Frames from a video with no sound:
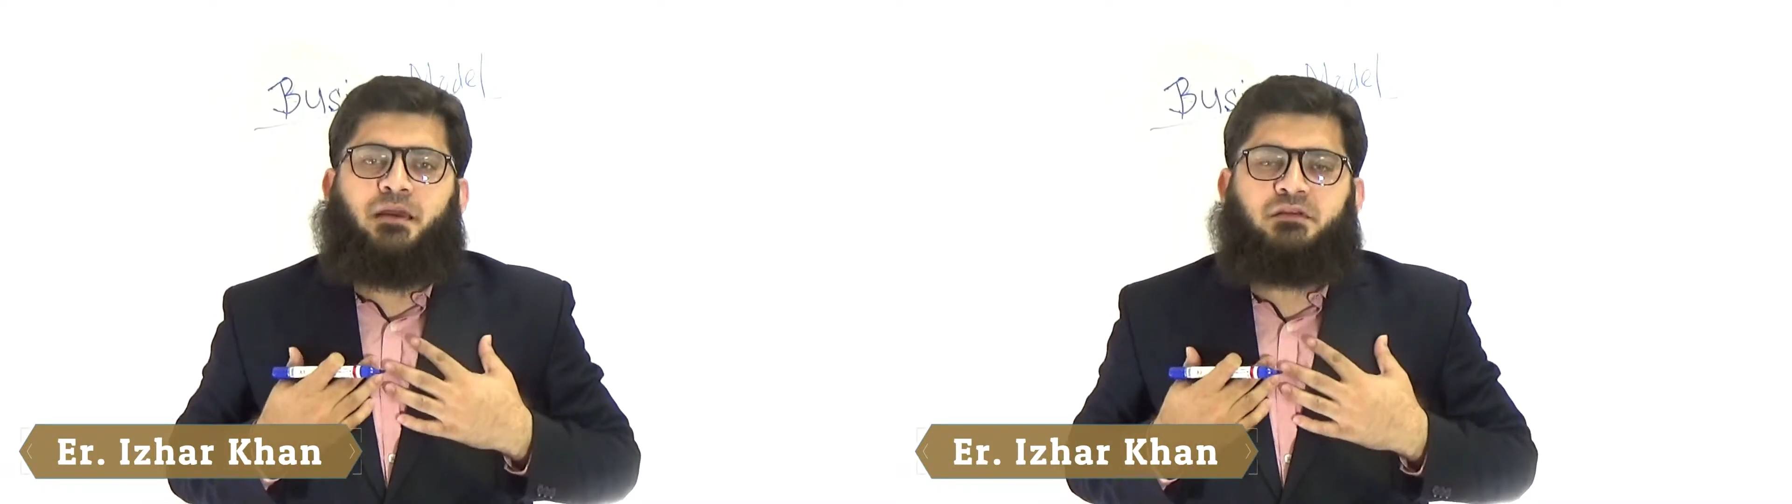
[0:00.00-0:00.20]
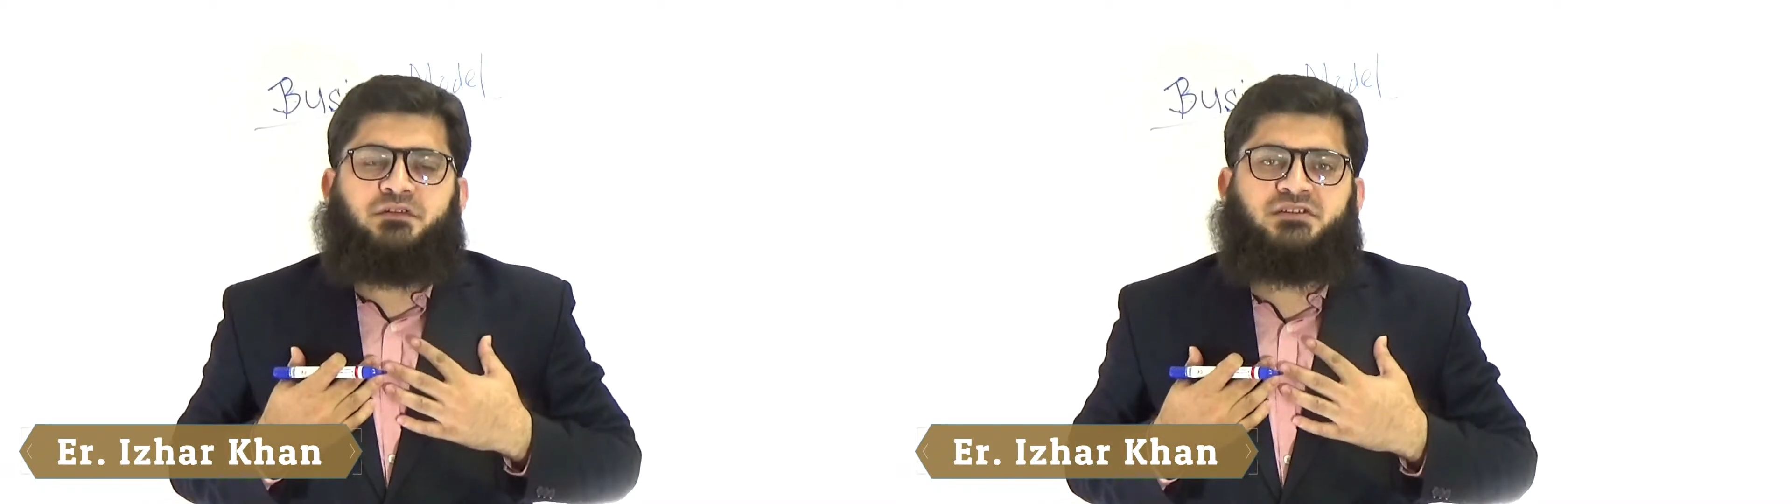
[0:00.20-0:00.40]

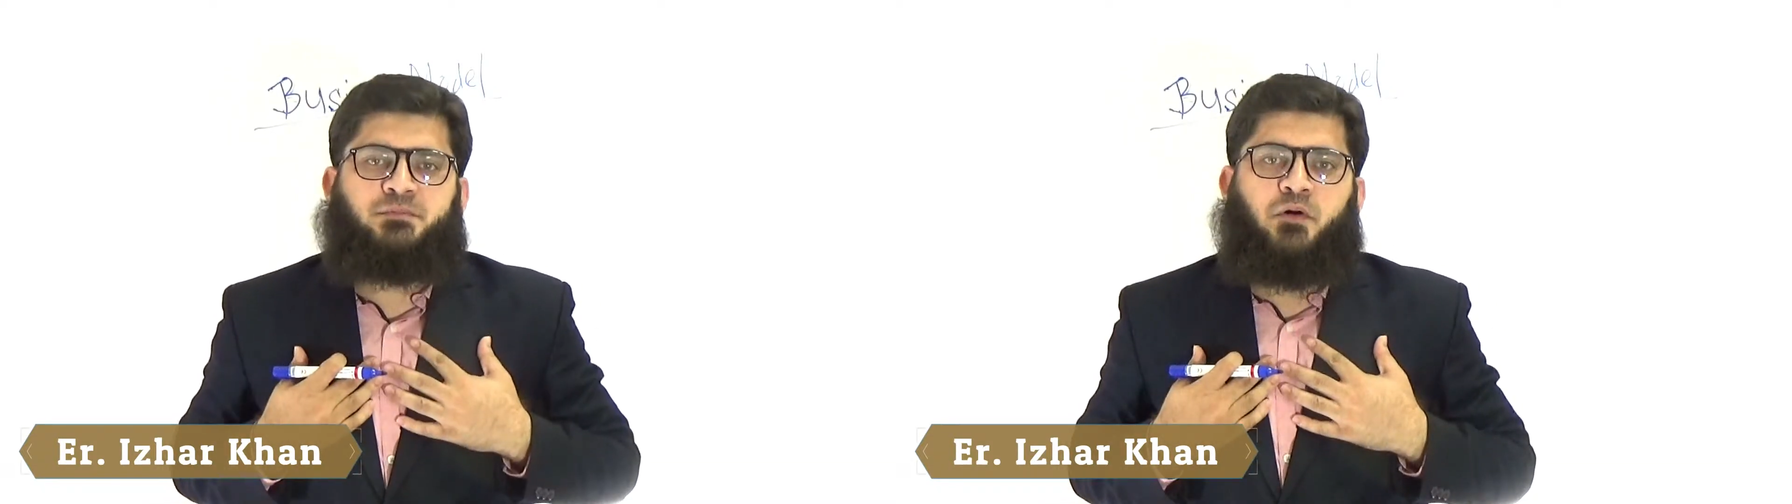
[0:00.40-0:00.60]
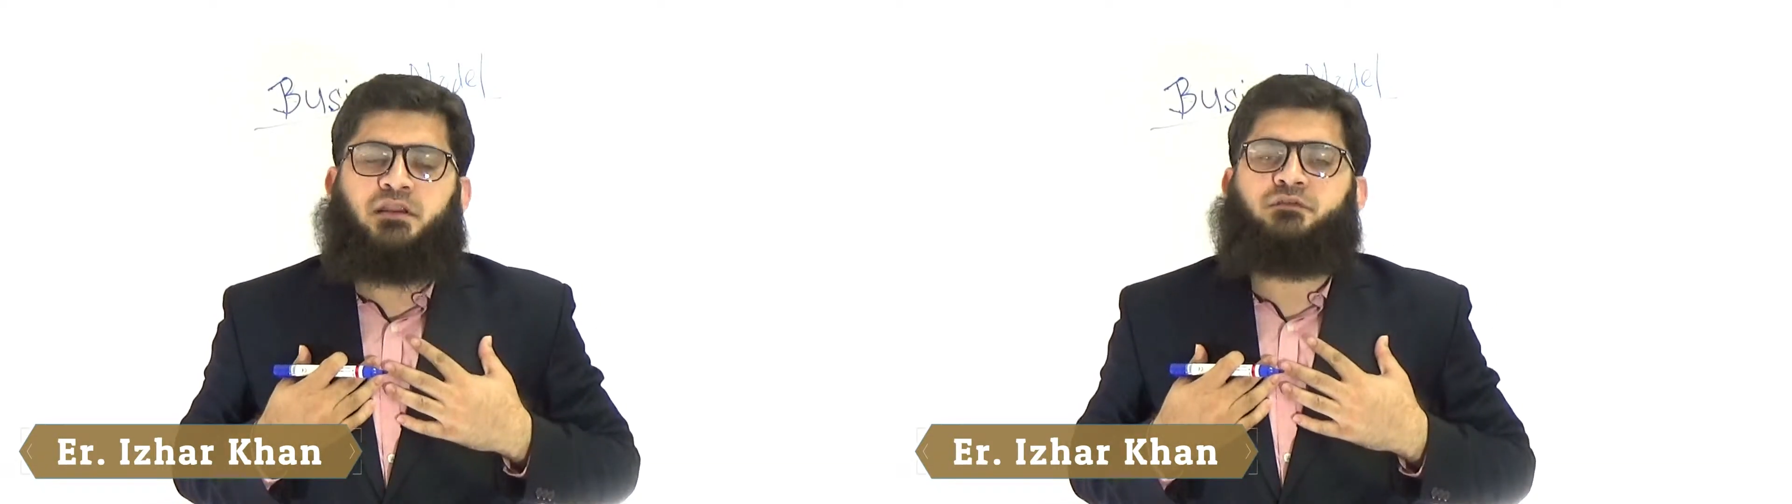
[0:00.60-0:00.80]
an investor
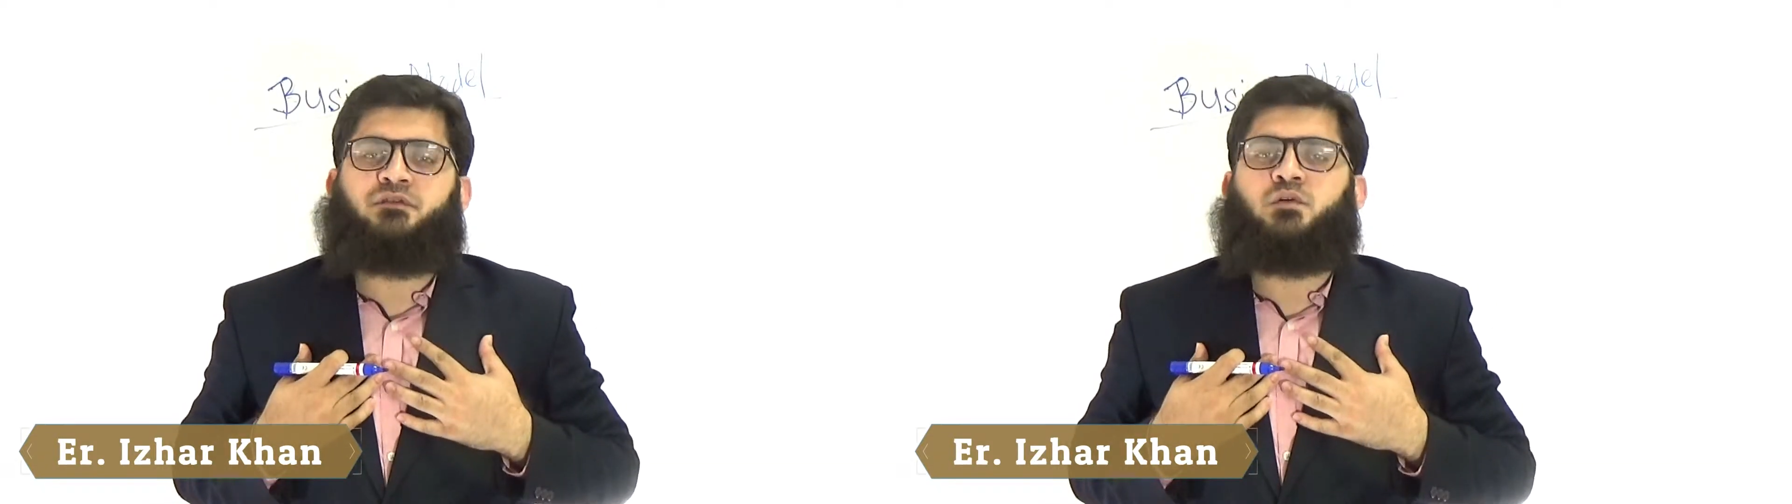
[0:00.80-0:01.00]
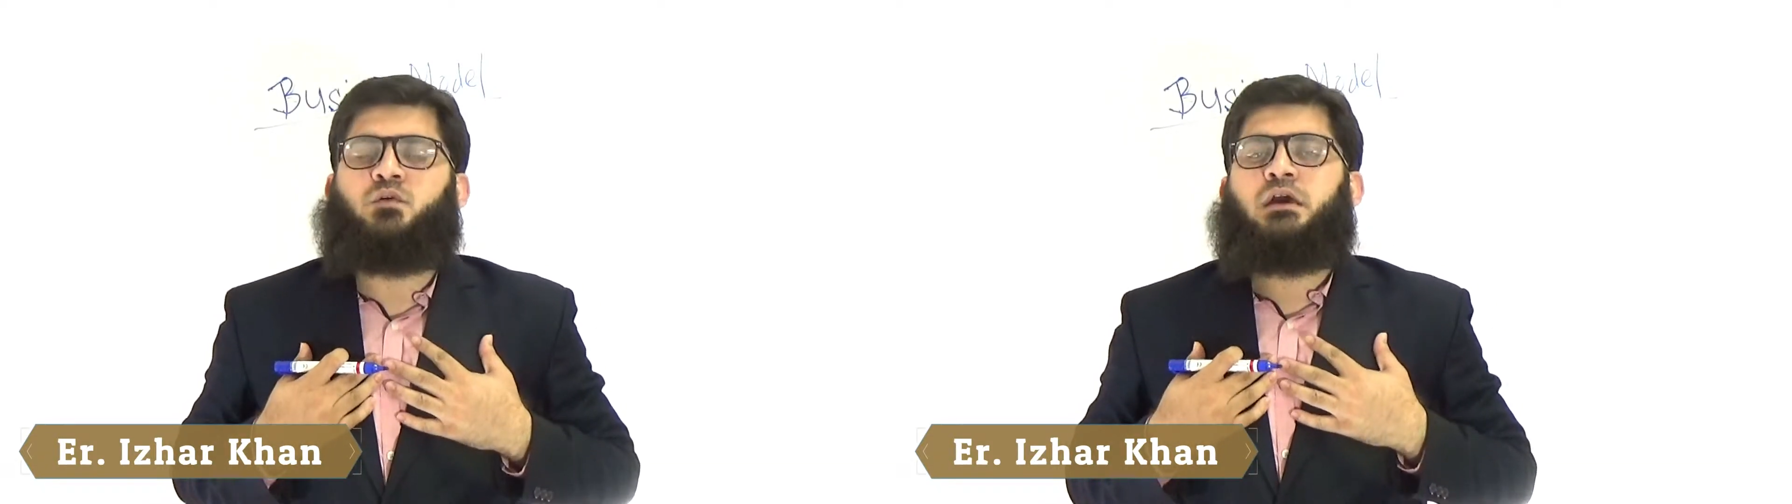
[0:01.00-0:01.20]
point of
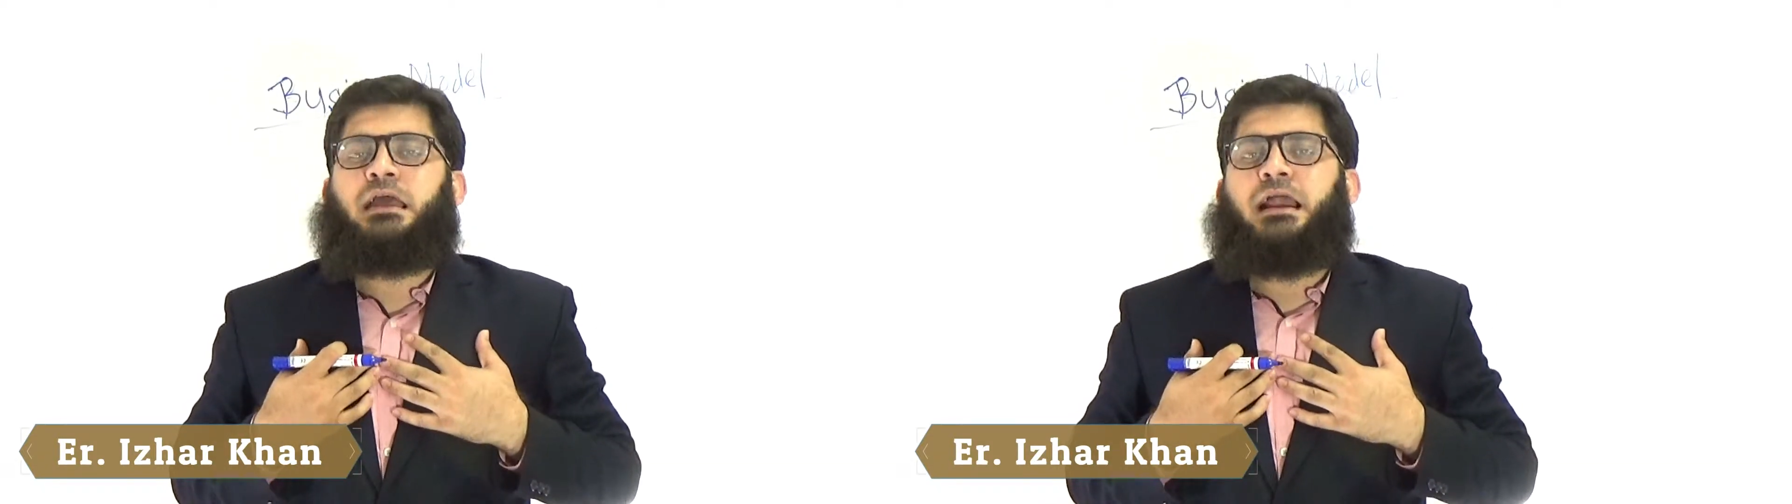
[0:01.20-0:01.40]
view,